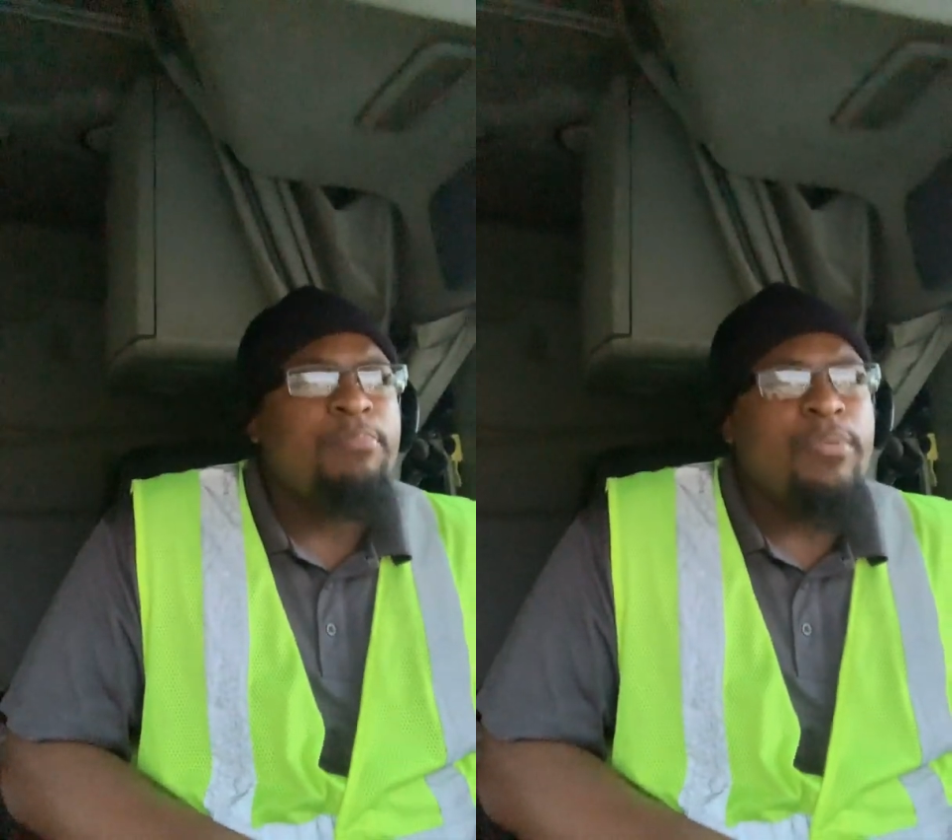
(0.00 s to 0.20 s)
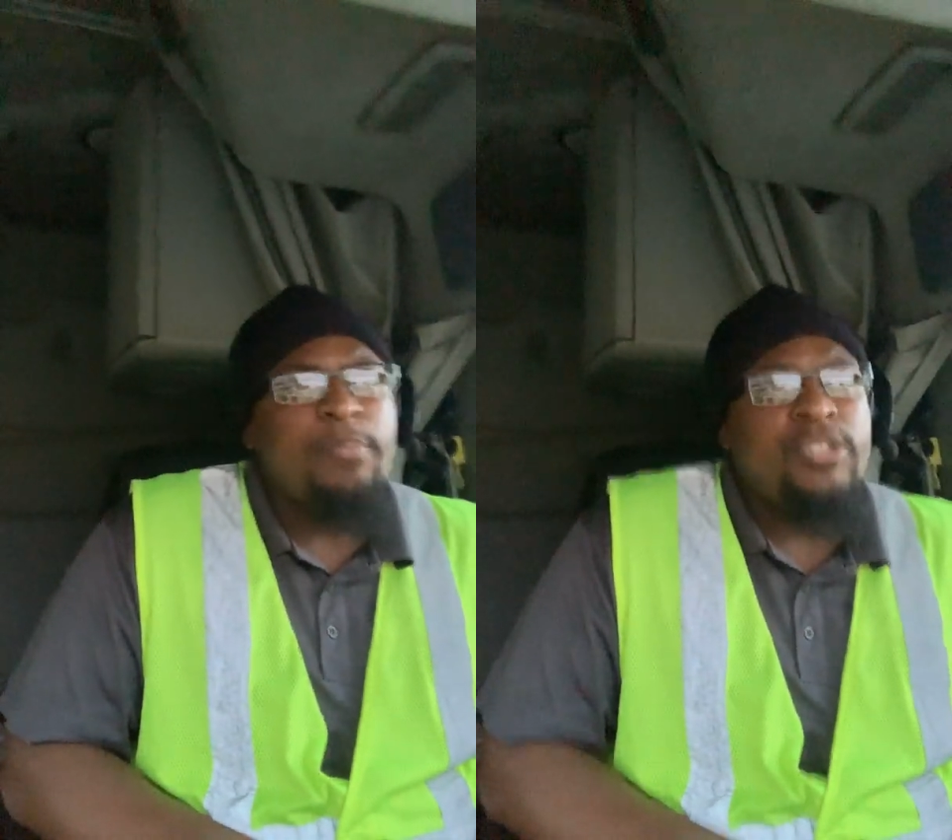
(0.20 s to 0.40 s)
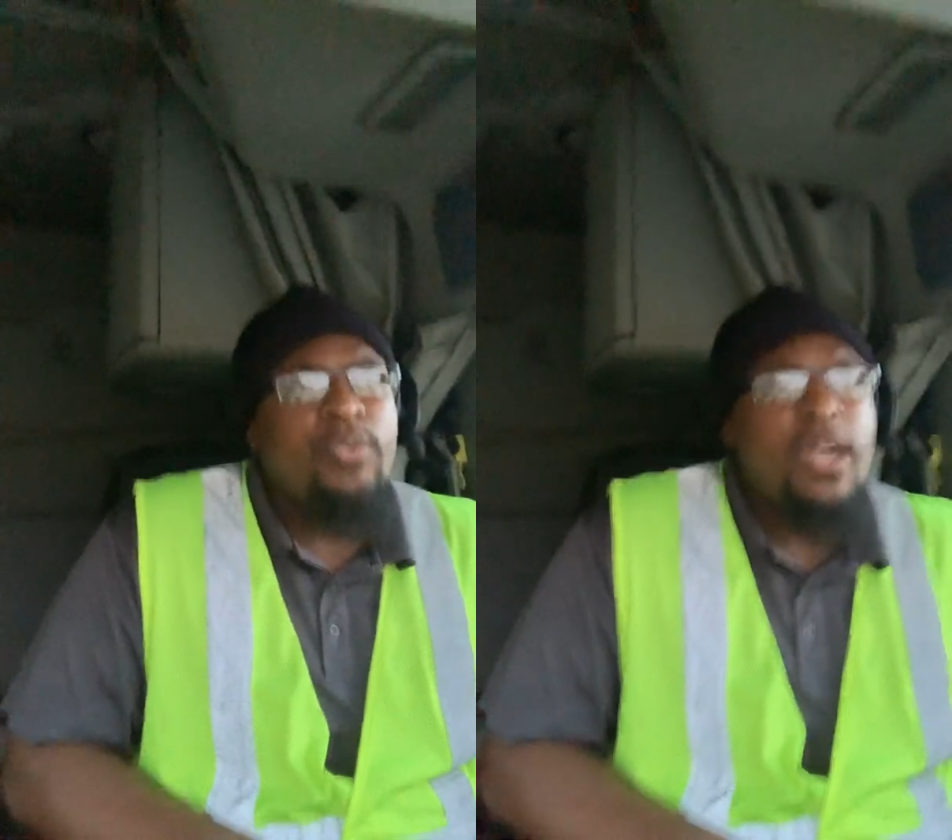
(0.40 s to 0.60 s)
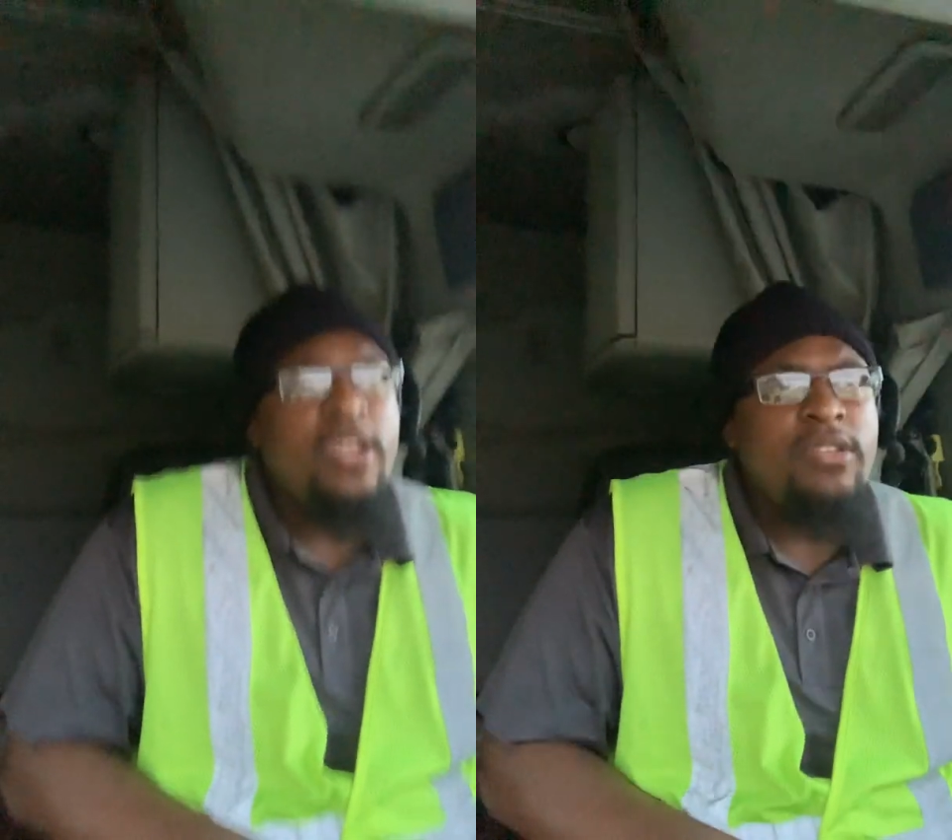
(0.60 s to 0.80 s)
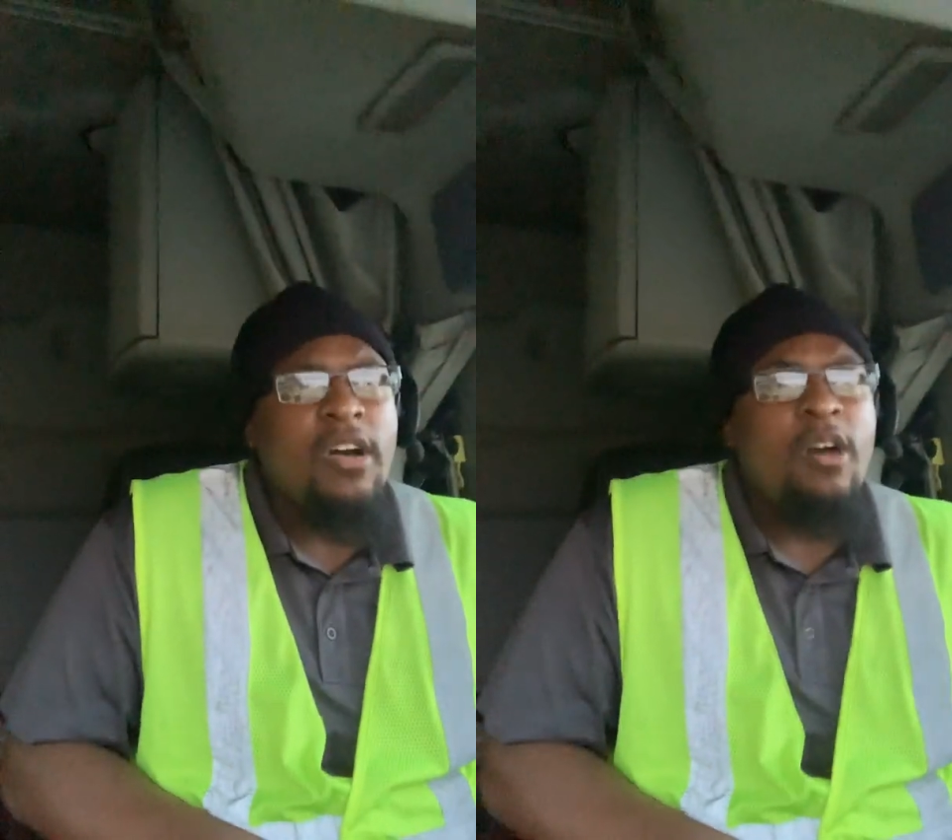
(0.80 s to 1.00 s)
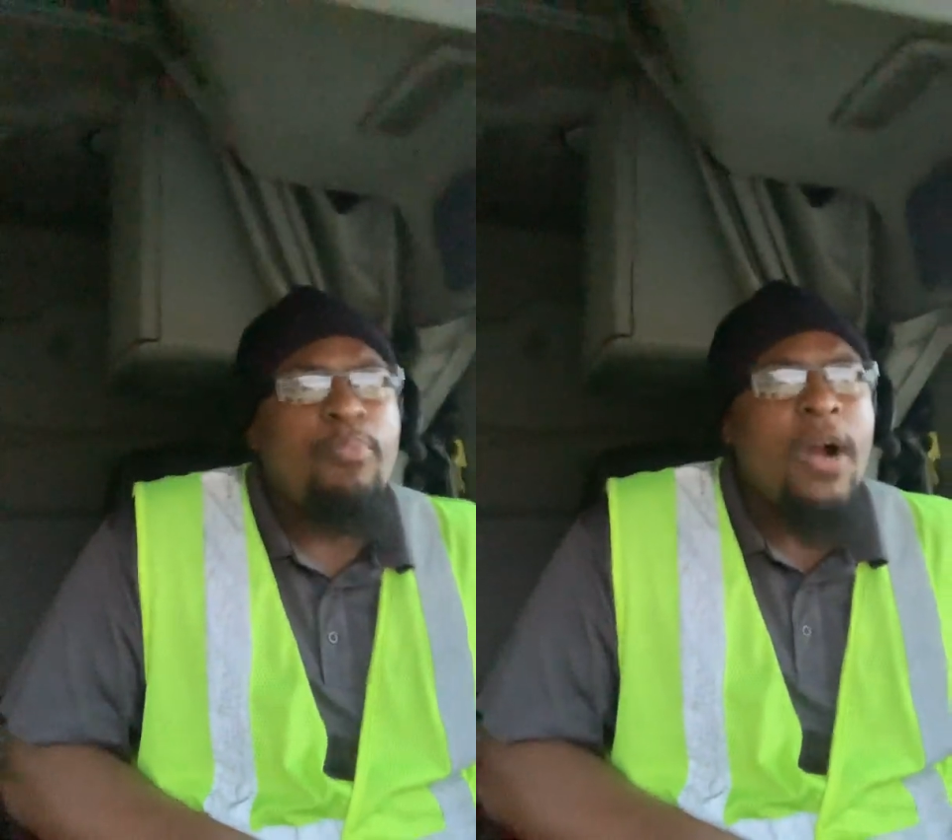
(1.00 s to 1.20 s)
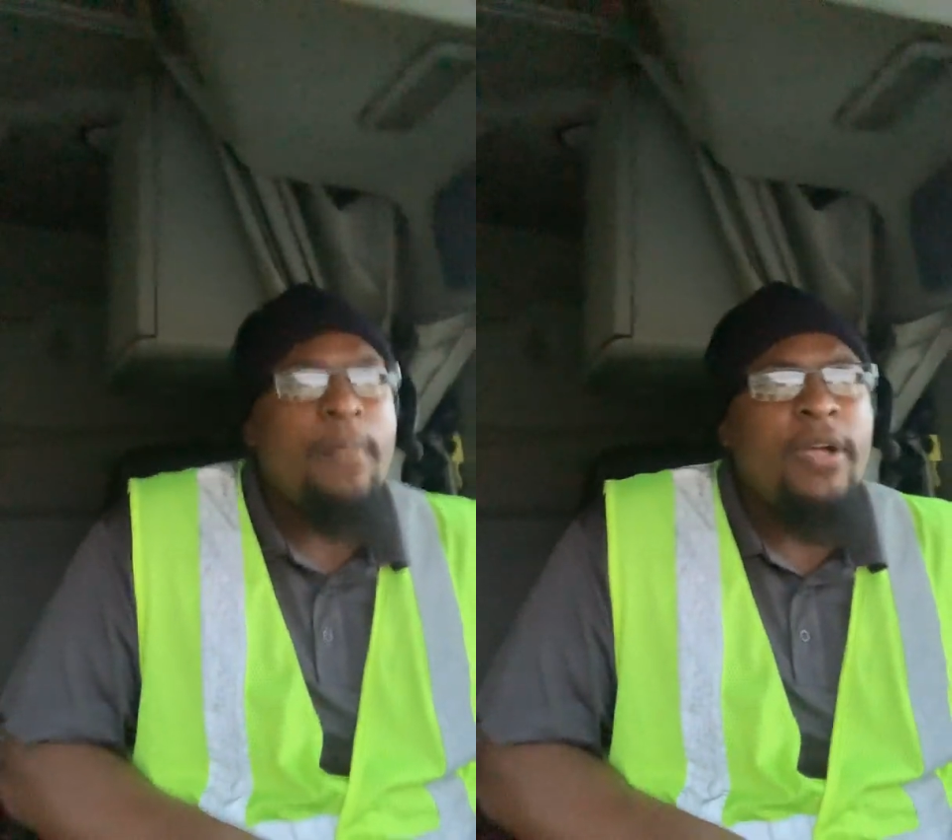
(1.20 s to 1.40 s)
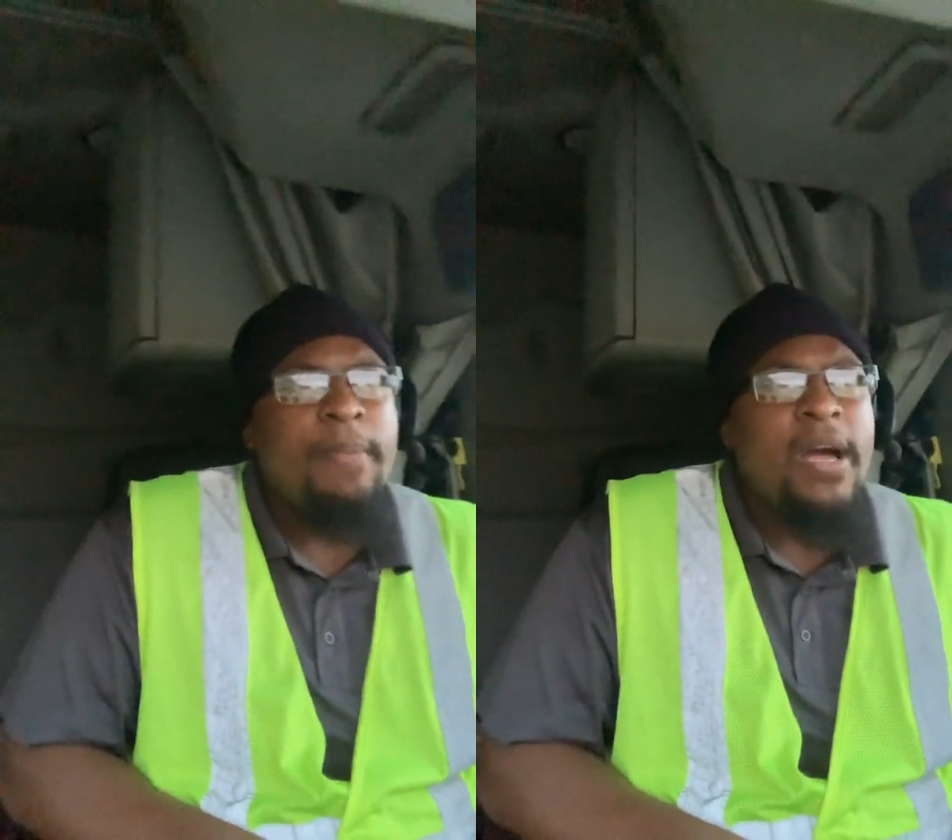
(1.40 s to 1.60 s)
between
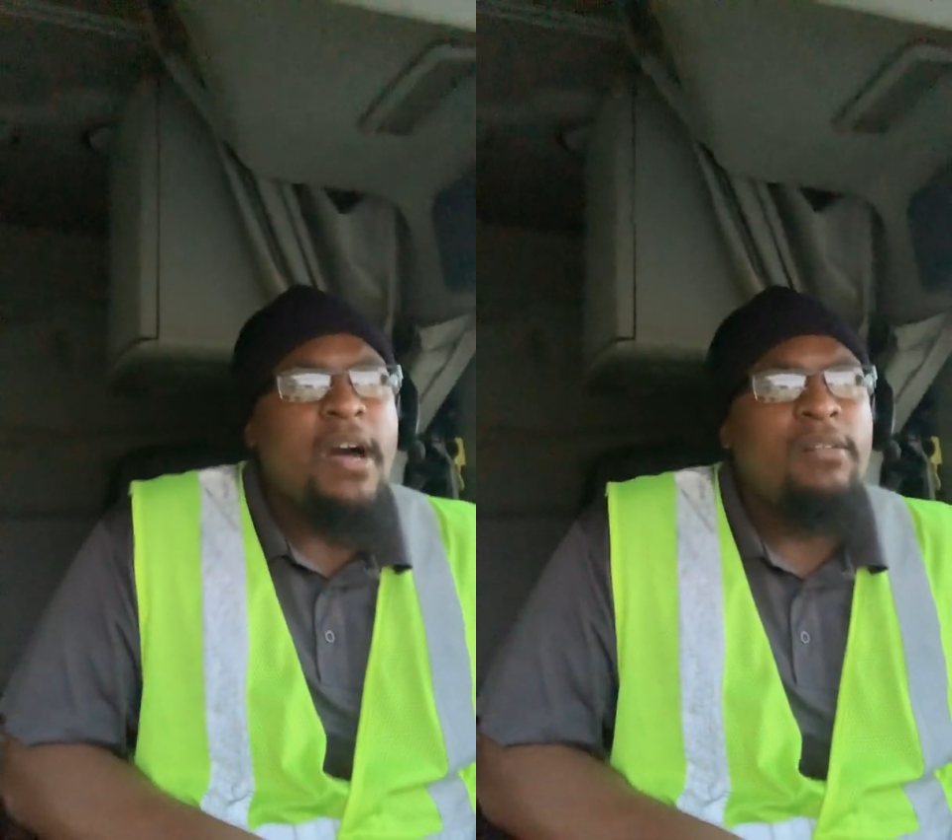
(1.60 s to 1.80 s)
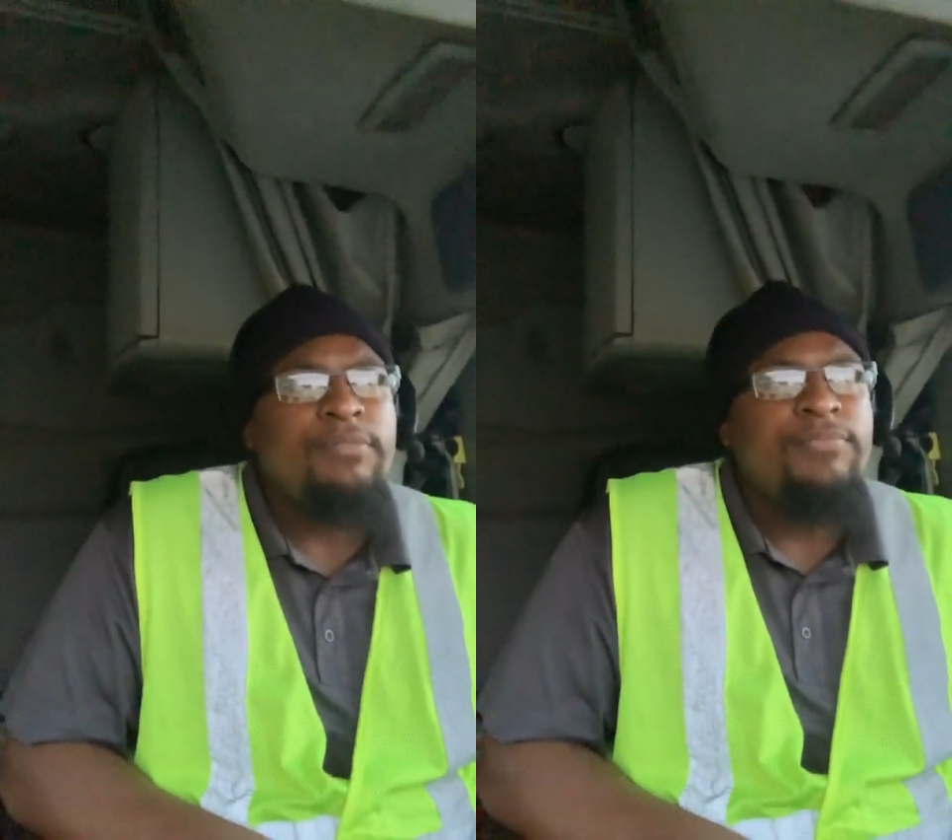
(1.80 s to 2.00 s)
probably about